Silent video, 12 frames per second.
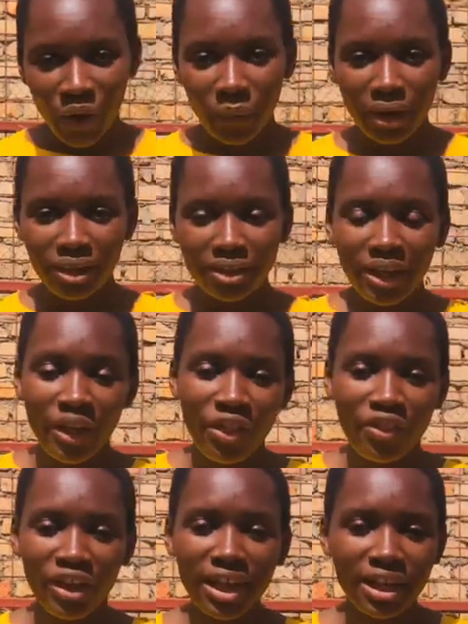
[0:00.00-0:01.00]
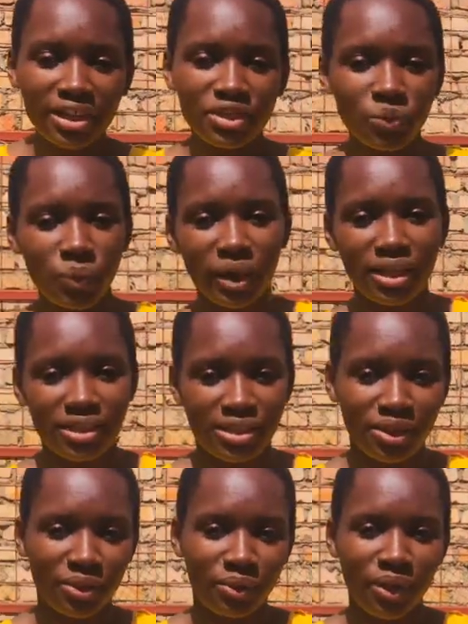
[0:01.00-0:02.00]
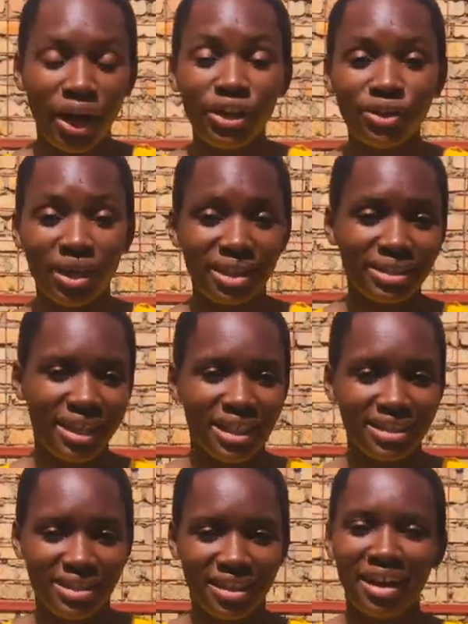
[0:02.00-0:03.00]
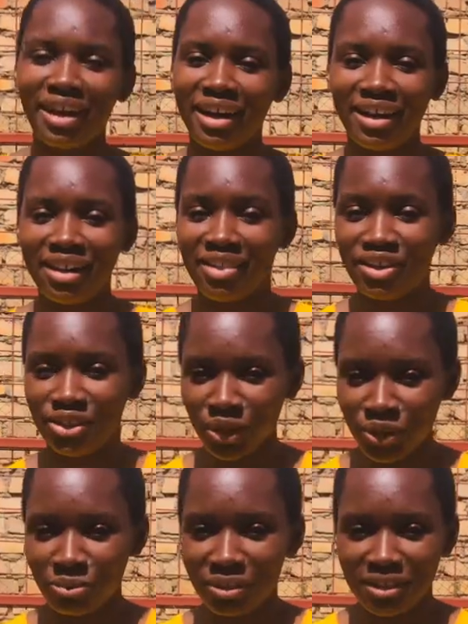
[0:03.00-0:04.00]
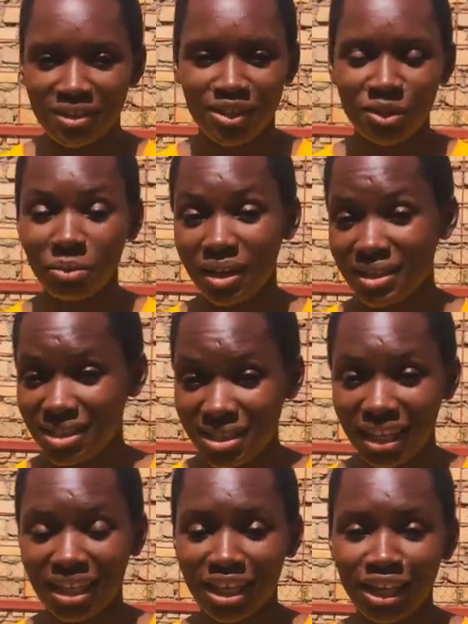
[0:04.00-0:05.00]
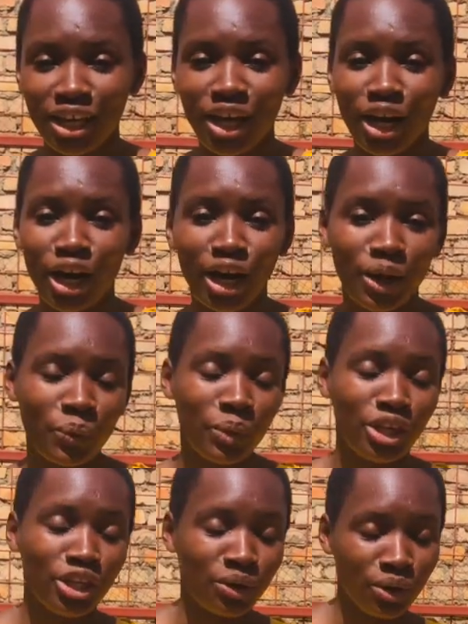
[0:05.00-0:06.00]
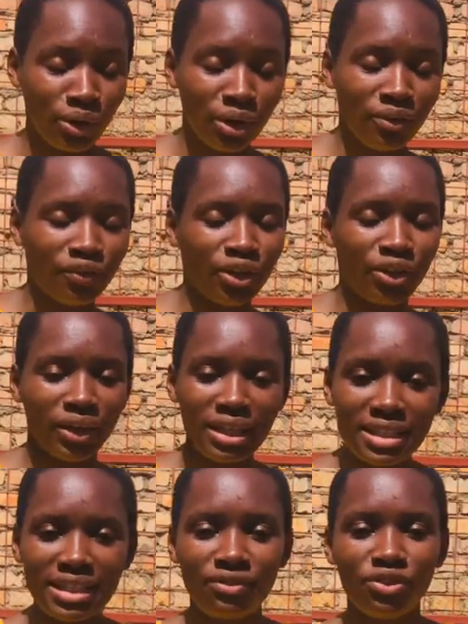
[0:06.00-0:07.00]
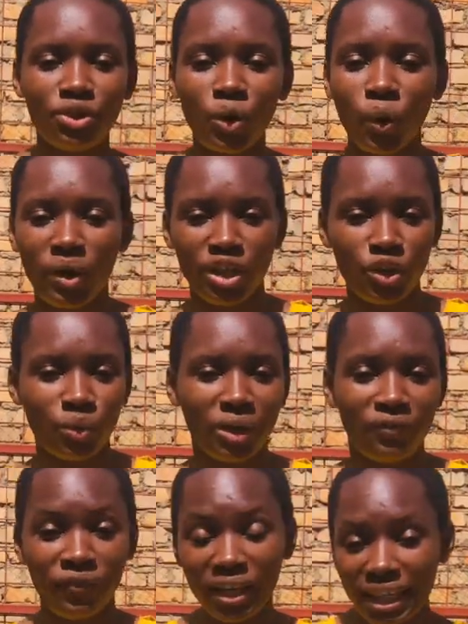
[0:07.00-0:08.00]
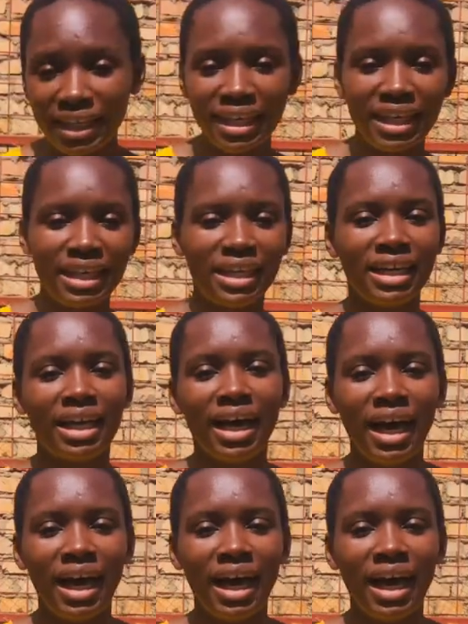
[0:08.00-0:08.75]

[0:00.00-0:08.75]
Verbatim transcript: well there are two ways you know you can get uh, the document you must take uh, when you're going for your interview or when you are filling in